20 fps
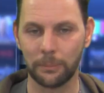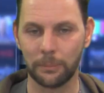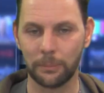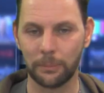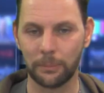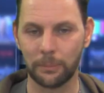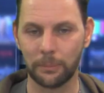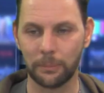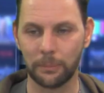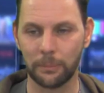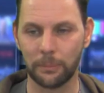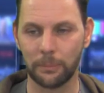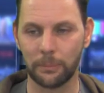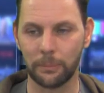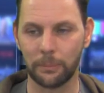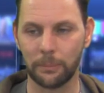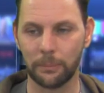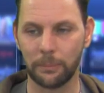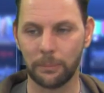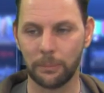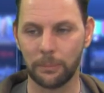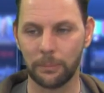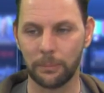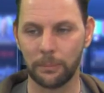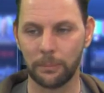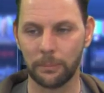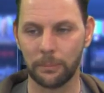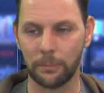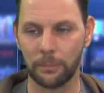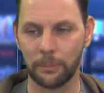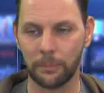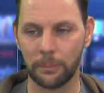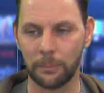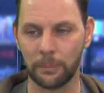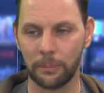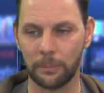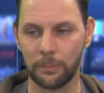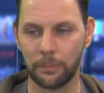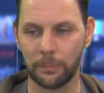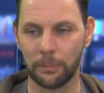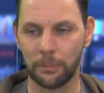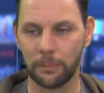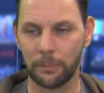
This person isn't speaking.